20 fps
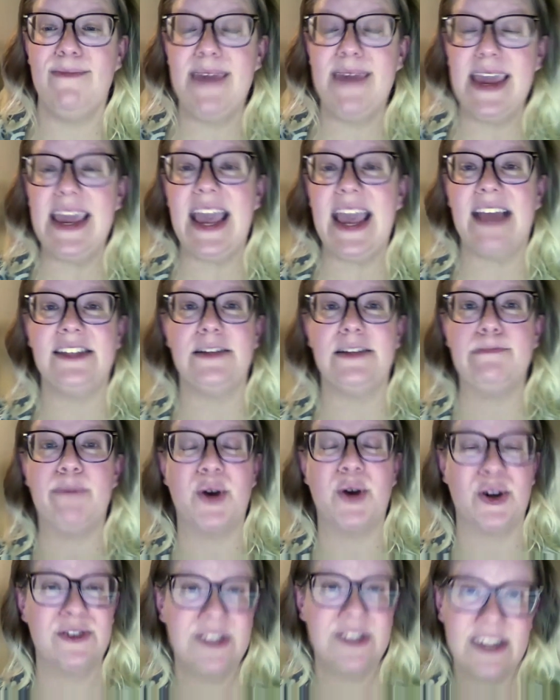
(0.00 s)
me as a
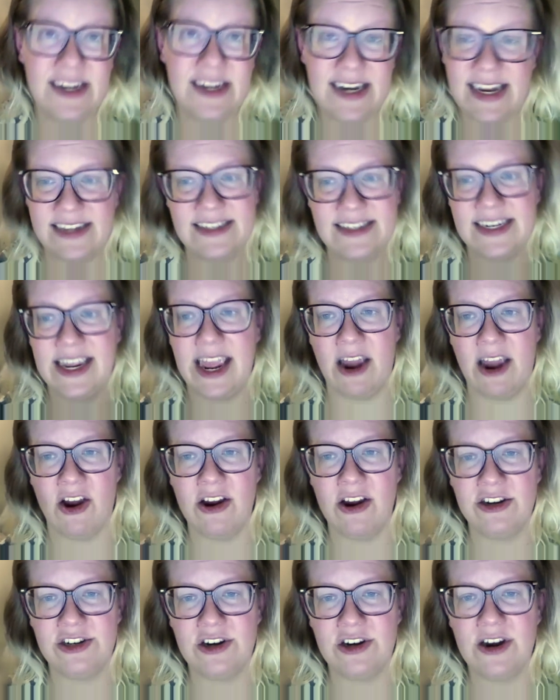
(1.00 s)
person, as a
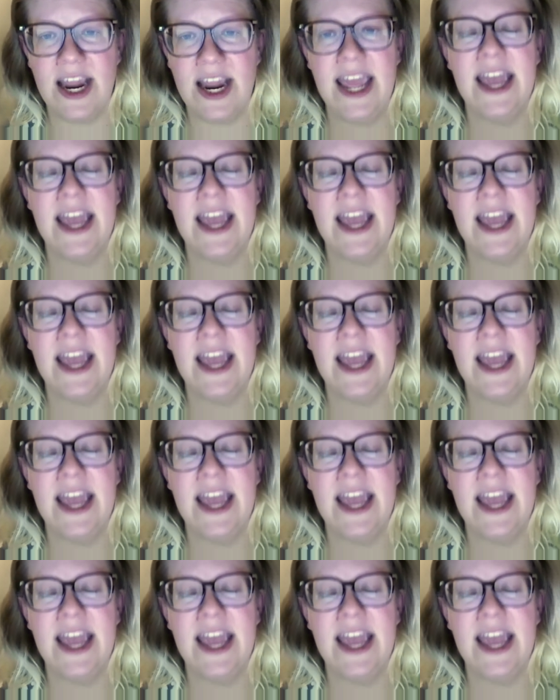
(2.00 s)
character.